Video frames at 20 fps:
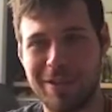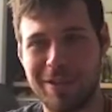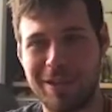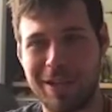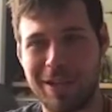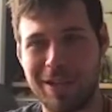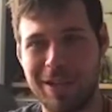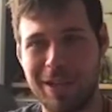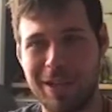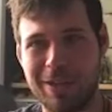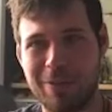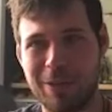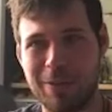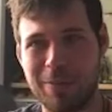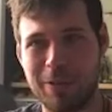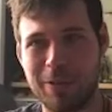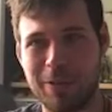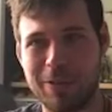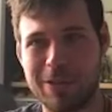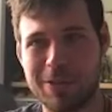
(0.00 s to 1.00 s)
how, how, do I
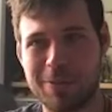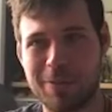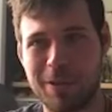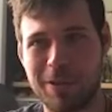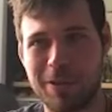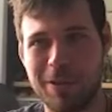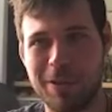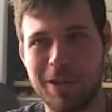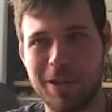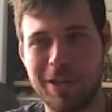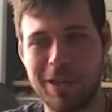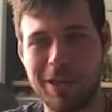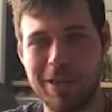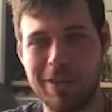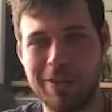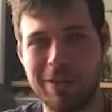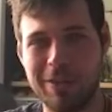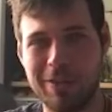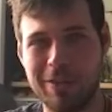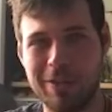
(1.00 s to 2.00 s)
put it this way?
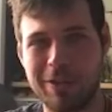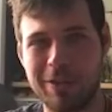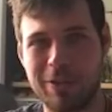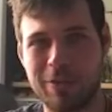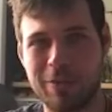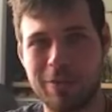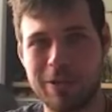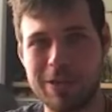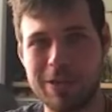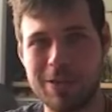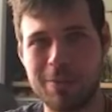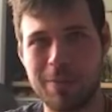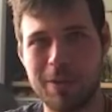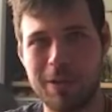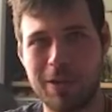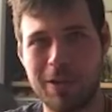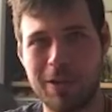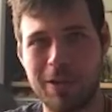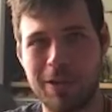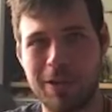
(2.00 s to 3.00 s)
It, the, the,
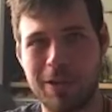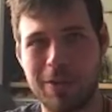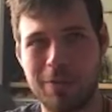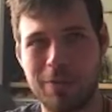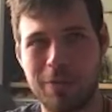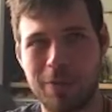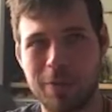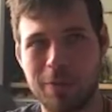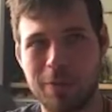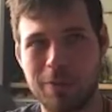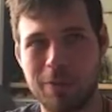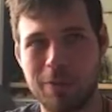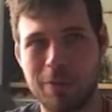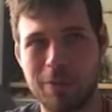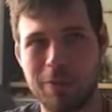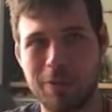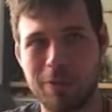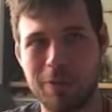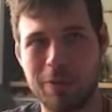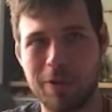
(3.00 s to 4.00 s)
charisma of, of
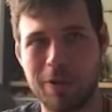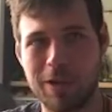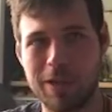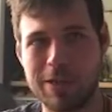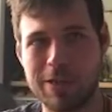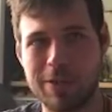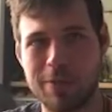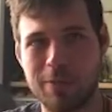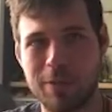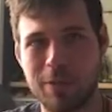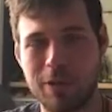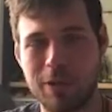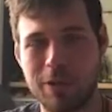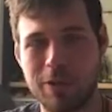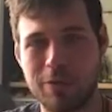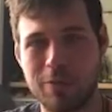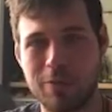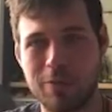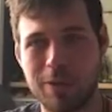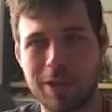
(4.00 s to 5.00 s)
Luther is a very
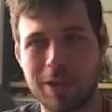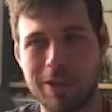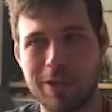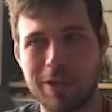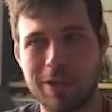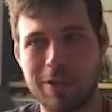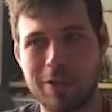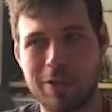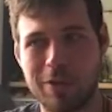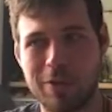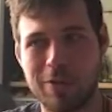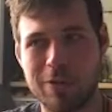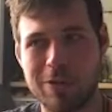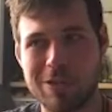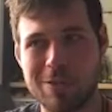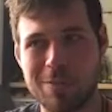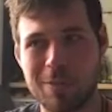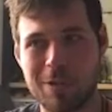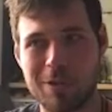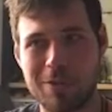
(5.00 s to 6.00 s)
grating
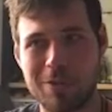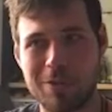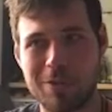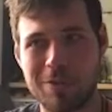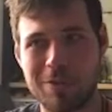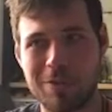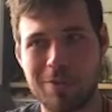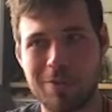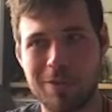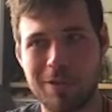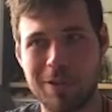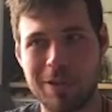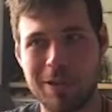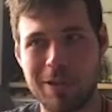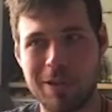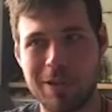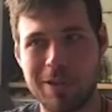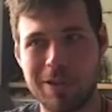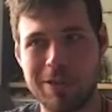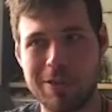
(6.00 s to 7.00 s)
charisma.
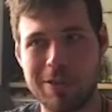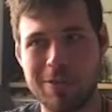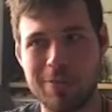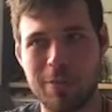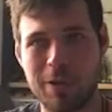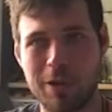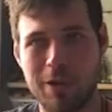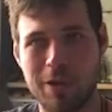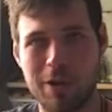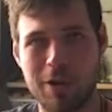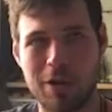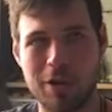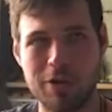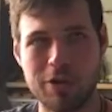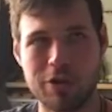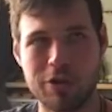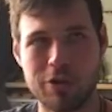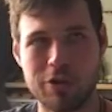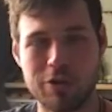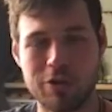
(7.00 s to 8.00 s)
it, it is a very
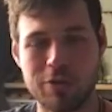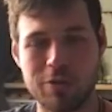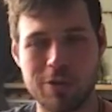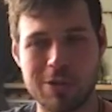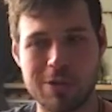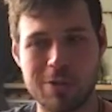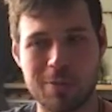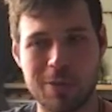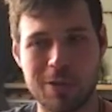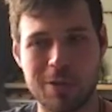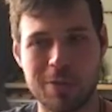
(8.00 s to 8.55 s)
harsh charisma.